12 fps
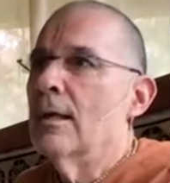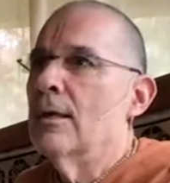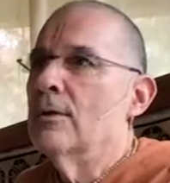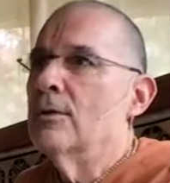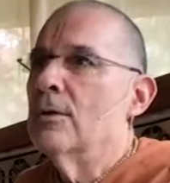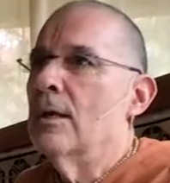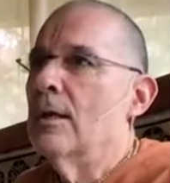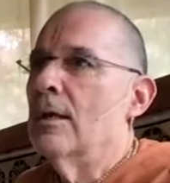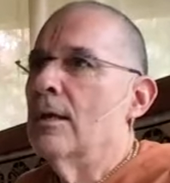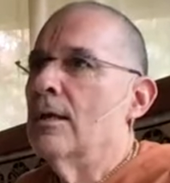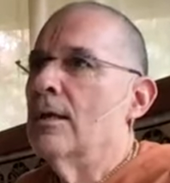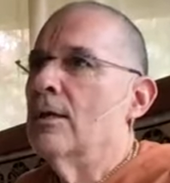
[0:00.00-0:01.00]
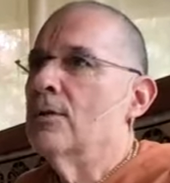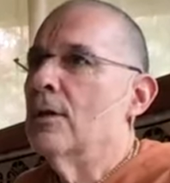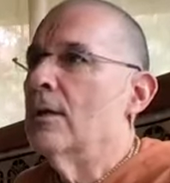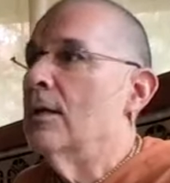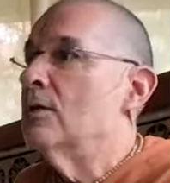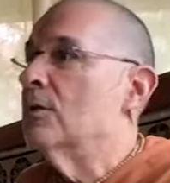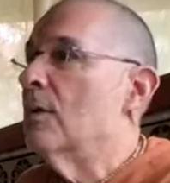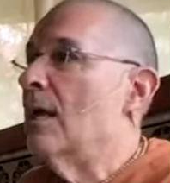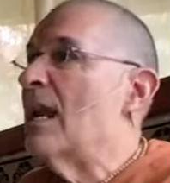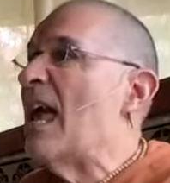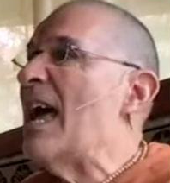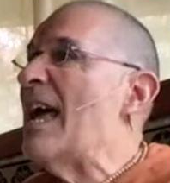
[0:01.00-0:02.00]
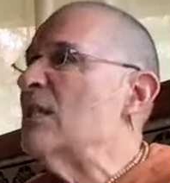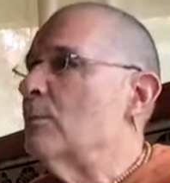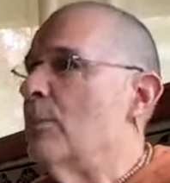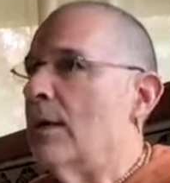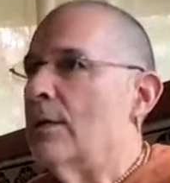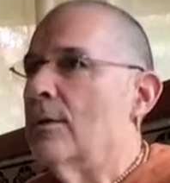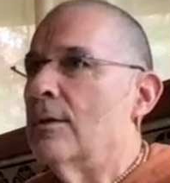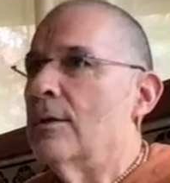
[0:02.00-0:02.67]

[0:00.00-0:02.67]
is an aspect